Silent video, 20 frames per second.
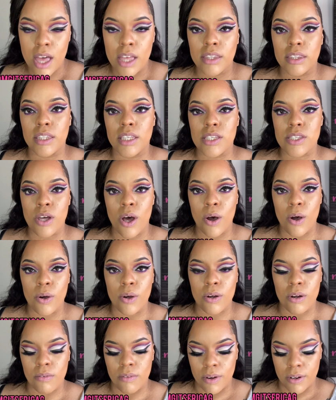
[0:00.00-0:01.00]
This whole
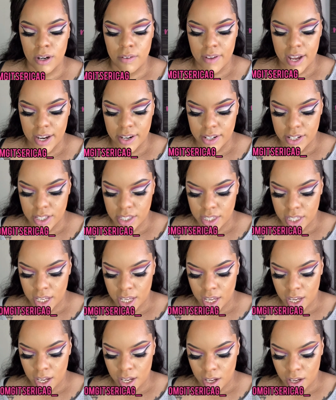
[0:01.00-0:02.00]
coronavirus
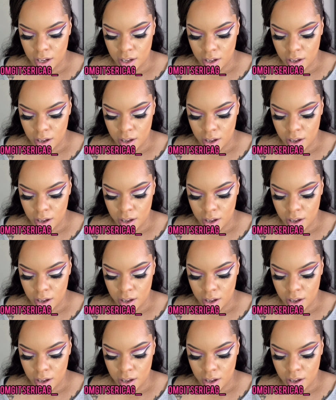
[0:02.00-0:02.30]
thing,